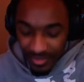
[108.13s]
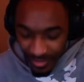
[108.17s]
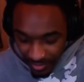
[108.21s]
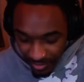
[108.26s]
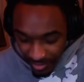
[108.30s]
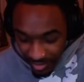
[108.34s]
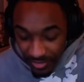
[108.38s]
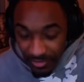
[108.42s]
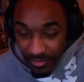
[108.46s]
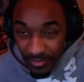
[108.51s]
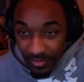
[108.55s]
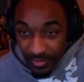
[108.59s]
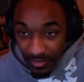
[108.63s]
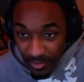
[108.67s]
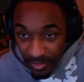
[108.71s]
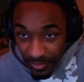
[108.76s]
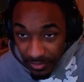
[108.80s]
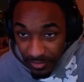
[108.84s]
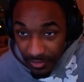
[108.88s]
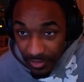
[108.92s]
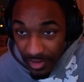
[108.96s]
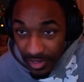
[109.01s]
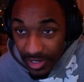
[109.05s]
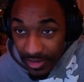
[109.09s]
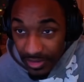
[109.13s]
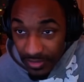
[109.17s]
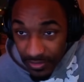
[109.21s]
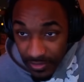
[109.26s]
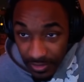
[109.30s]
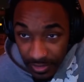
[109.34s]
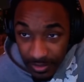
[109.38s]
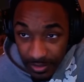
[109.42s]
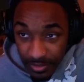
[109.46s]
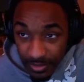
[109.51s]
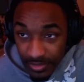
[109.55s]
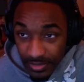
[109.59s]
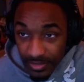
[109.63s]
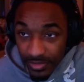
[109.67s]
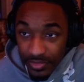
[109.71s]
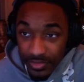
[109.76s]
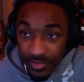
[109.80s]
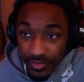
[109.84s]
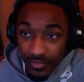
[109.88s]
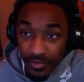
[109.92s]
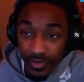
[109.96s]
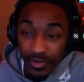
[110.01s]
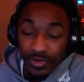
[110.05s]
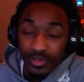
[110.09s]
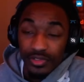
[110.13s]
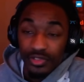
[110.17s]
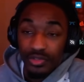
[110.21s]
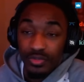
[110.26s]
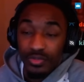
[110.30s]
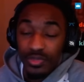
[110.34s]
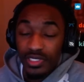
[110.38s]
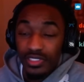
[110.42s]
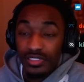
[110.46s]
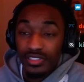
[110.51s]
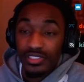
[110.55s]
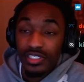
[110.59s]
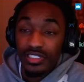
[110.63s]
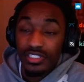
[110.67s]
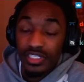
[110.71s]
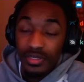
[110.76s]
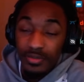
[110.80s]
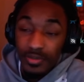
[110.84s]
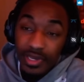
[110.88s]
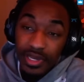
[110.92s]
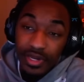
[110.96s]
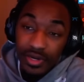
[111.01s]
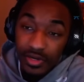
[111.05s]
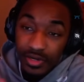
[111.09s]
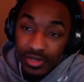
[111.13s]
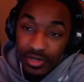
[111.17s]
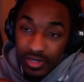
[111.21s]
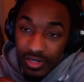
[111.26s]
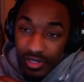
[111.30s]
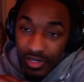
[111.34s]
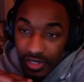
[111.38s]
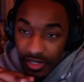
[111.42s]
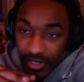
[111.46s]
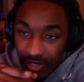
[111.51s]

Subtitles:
refrain from referring to me in such a manner?